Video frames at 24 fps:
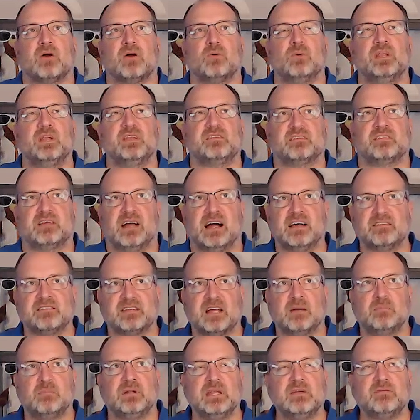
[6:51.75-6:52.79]
We discussed,
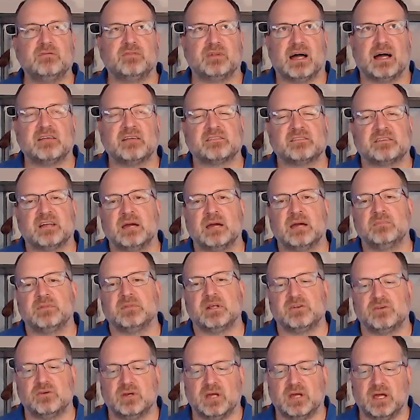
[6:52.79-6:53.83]
I believe, last time
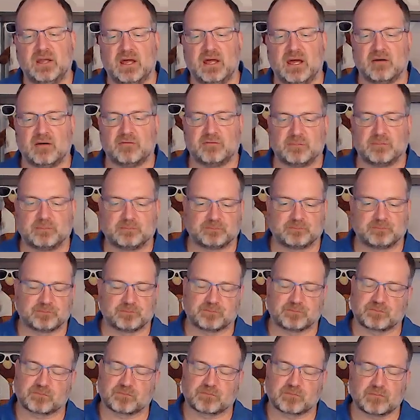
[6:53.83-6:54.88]
that you can have
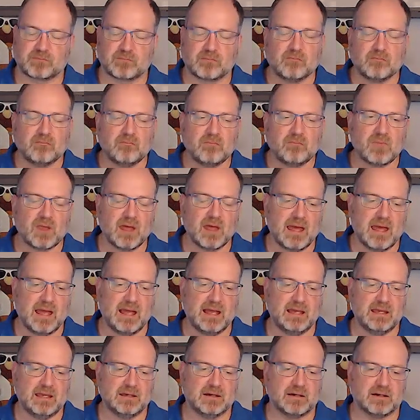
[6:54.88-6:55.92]

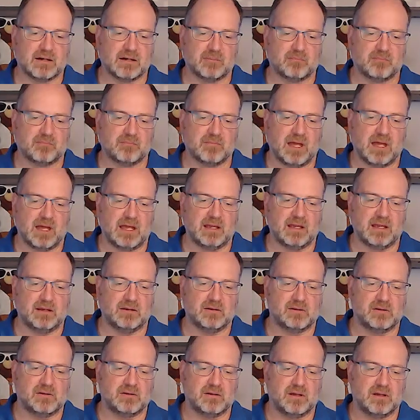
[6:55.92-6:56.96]
a
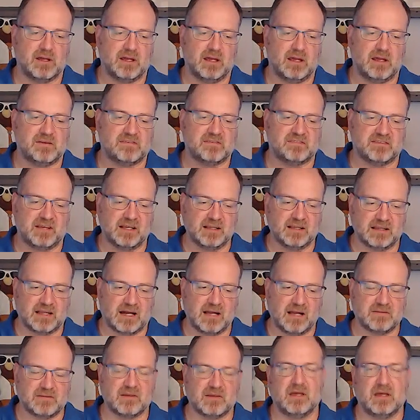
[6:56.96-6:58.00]

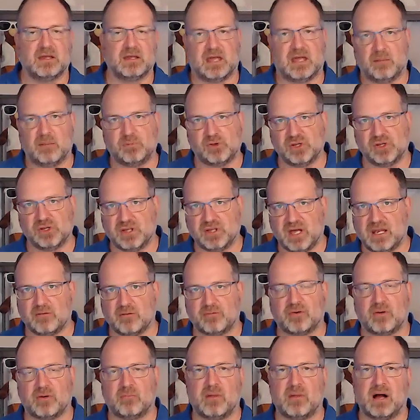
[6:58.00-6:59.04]
satellite capturing data
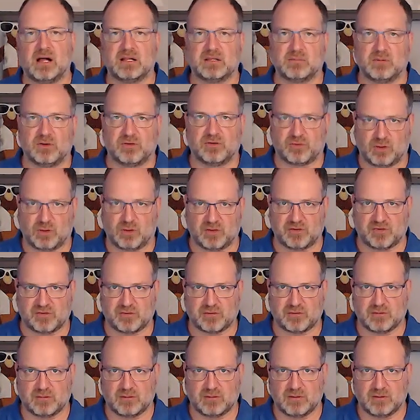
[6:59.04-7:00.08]
from multiple
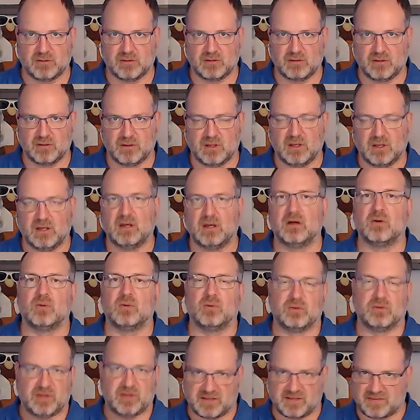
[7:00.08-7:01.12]
sources.
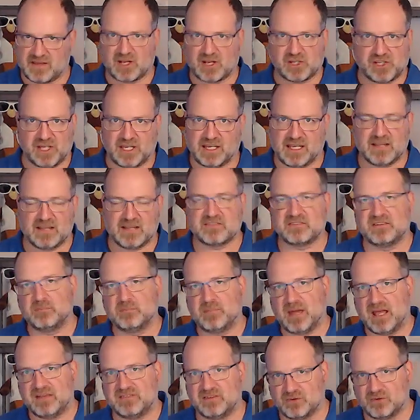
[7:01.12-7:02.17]
That's actually against the
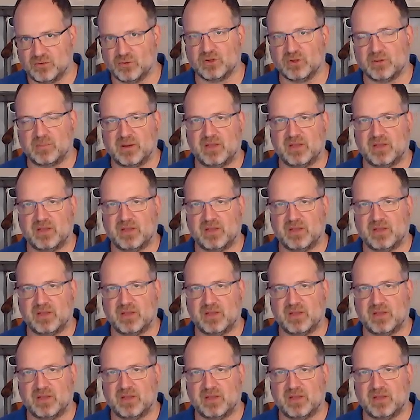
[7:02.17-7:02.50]
basic rule.